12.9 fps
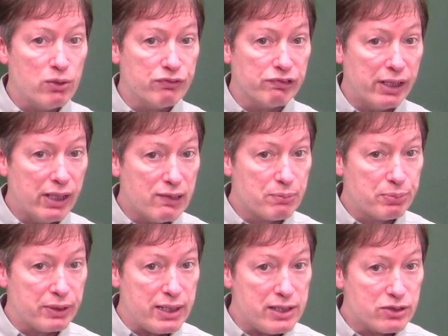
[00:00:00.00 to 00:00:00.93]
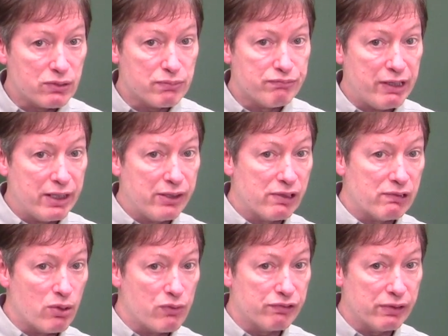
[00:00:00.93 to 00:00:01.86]
over here, please, or bring
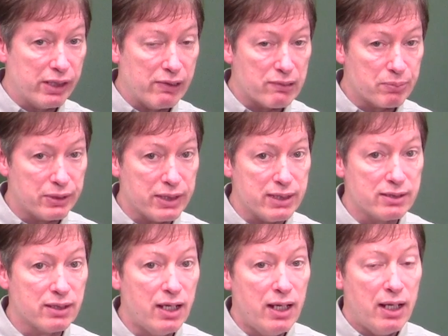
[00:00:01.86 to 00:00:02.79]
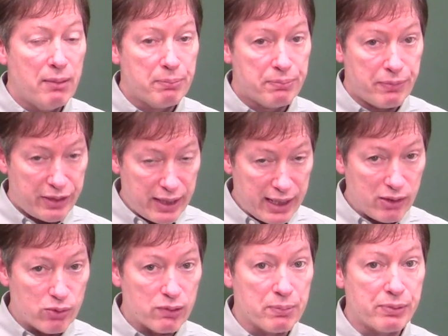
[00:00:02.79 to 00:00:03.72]
her over here, please.
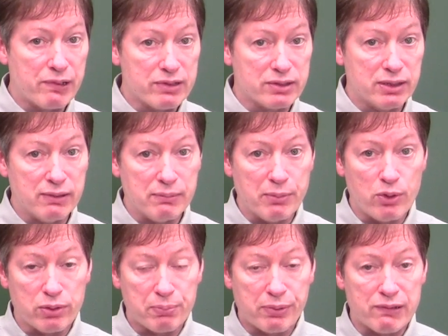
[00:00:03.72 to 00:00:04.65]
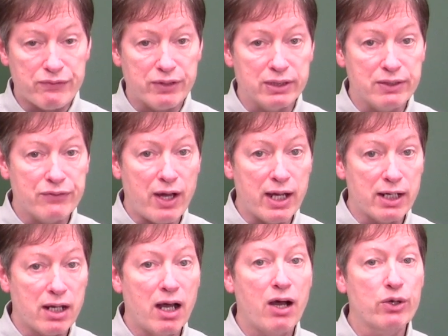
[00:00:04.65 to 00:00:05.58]
Thing or a person, they're both perfectly fine.
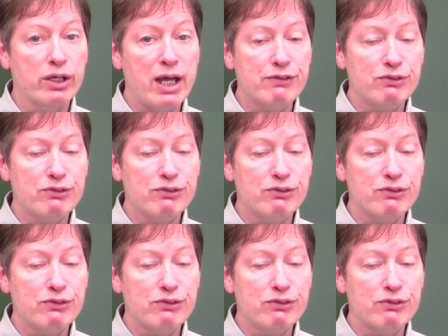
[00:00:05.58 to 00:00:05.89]
Okay,